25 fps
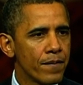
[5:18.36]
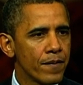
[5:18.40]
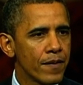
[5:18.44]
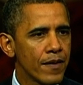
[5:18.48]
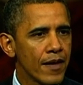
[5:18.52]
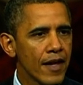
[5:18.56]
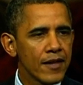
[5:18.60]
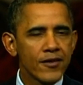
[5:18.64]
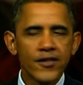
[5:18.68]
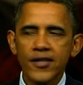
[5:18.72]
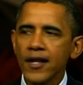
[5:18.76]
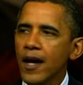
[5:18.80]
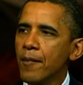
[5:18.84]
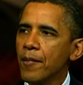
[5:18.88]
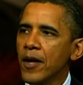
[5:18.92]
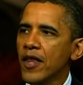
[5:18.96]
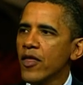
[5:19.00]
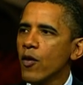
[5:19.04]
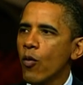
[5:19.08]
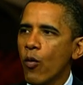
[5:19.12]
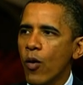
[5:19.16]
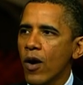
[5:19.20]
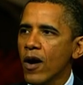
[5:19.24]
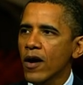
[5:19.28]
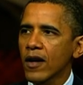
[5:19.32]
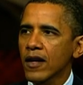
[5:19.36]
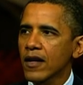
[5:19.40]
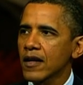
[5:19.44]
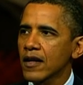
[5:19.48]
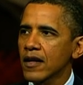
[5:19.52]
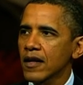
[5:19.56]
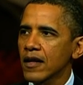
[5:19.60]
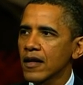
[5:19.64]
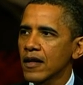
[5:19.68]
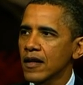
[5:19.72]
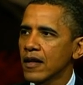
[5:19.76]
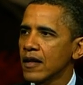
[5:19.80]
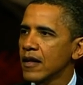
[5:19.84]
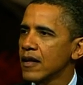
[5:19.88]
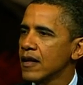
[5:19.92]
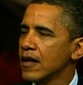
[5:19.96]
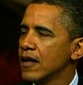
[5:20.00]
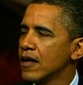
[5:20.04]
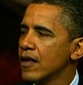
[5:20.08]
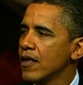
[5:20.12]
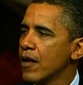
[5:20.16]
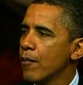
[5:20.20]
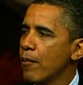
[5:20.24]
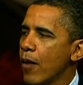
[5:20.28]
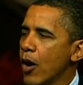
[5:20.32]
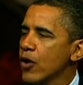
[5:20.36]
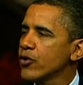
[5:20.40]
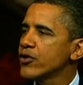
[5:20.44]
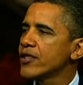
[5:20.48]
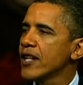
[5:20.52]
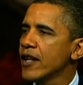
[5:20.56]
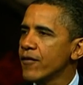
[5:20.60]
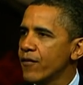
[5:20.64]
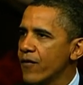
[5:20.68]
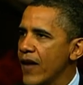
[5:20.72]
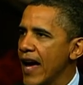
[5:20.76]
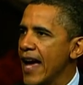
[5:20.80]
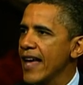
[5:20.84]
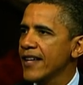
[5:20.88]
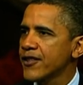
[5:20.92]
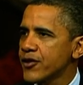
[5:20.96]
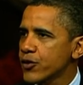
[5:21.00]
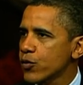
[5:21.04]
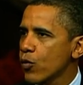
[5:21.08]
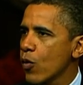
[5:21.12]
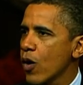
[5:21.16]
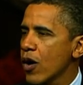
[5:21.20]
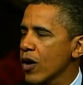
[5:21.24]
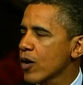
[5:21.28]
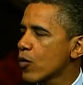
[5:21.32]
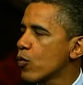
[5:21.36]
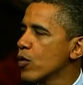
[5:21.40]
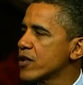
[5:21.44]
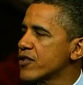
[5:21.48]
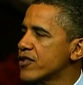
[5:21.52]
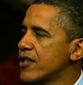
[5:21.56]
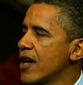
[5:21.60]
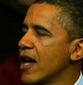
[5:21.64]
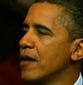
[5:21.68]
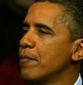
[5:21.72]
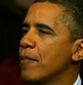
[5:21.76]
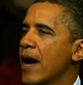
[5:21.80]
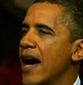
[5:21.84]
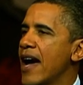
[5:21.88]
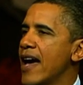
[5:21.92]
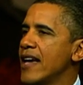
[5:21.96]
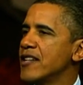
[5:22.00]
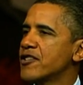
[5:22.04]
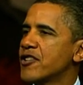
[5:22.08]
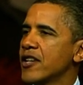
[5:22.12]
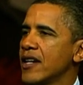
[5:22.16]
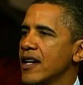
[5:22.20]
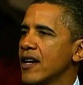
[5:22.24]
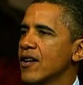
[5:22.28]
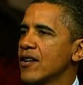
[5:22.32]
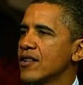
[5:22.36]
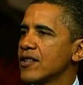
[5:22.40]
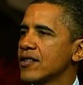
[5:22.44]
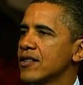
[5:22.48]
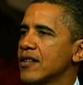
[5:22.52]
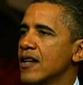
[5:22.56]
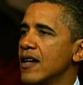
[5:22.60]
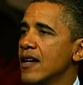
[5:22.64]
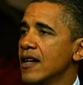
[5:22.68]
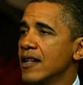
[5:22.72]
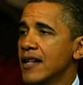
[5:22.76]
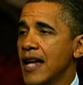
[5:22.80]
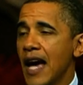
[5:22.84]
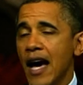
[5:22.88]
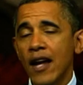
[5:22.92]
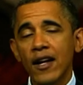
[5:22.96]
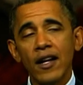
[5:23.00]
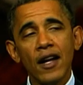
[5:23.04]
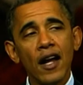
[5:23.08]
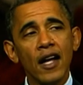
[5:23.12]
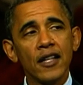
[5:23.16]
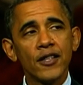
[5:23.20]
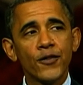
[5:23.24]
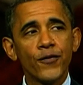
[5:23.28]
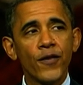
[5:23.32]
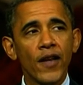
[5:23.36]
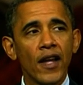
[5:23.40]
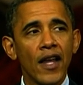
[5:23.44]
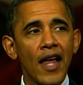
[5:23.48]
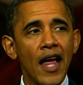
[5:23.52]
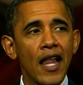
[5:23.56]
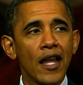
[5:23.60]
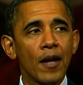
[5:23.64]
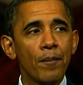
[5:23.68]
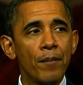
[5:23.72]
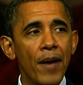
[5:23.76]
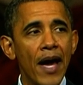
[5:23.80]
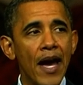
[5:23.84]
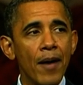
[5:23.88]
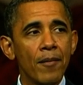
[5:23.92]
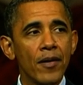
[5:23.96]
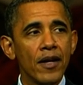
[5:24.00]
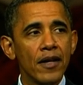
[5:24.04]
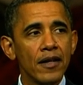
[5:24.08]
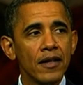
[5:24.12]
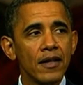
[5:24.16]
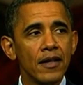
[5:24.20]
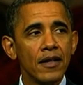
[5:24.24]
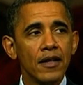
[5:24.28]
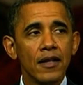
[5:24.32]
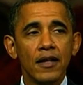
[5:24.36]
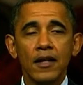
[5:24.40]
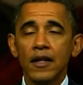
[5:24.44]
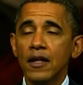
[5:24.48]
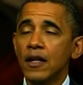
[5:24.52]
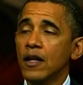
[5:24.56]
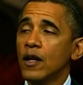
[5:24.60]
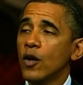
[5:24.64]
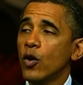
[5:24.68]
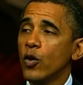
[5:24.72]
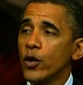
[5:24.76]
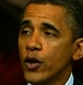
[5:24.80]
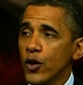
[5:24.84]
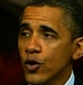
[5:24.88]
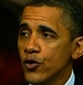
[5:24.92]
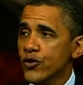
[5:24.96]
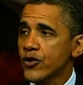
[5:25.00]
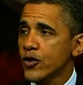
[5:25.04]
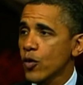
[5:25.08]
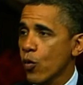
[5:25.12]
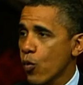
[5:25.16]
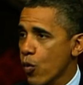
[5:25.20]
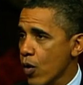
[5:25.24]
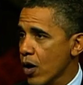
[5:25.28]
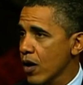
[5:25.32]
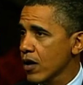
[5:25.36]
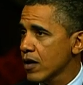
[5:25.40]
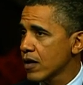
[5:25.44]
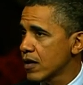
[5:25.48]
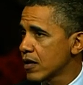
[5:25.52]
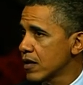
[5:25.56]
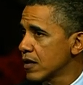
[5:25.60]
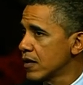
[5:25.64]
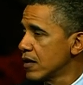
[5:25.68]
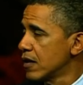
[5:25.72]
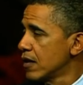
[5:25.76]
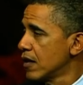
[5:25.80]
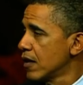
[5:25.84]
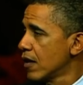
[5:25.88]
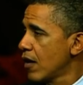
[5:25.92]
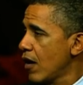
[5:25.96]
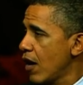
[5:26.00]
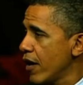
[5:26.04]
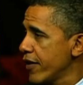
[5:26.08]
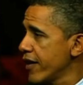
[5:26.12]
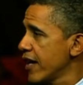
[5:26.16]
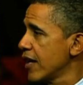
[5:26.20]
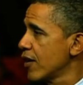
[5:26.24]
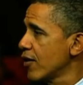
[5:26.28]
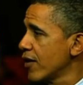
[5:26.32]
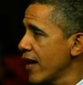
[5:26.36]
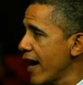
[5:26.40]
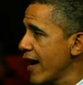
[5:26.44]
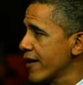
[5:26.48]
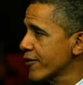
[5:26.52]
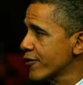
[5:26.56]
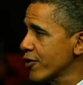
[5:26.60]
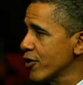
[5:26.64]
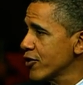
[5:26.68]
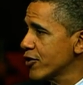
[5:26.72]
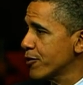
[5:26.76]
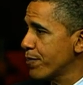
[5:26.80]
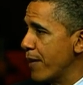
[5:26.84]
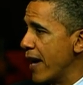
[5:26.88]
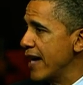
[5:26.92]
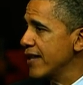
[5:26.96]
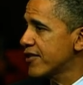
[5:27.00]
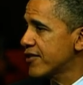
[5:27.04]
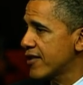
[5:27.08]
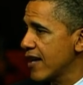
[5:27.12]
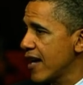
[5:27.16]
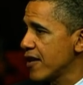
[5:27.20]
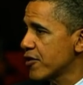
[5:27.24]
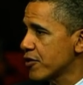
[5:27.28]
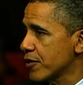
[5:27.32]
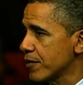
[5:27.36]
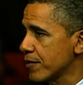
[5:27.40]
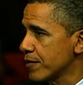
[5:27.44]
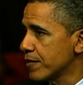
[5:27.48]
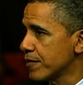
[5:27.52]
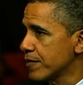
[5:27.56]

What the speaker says: Now, some of the work, the most advanced work, was done by engineers down in Huntsville, Alabama, who used to work on the International Space Station.